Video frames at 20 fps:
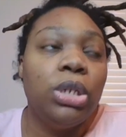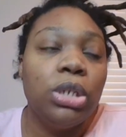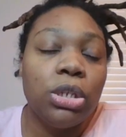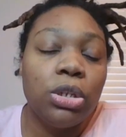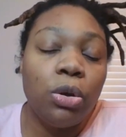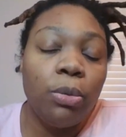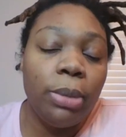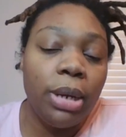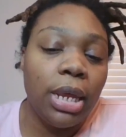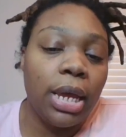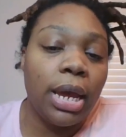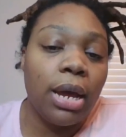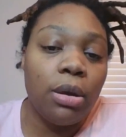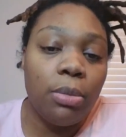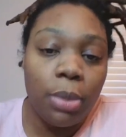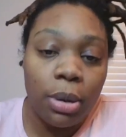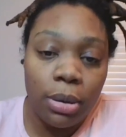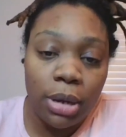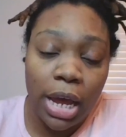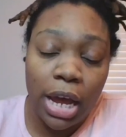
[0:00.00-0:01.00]
to so many
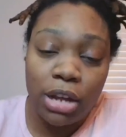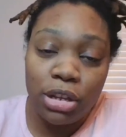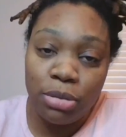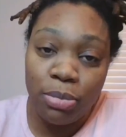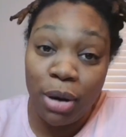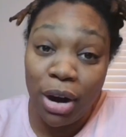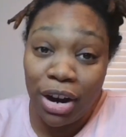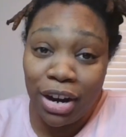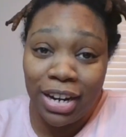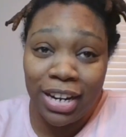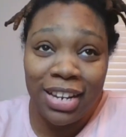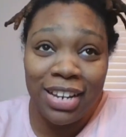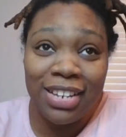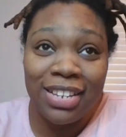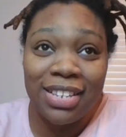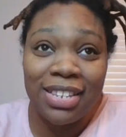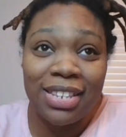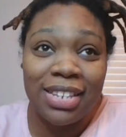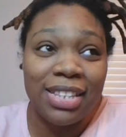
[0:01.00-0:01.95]
house parties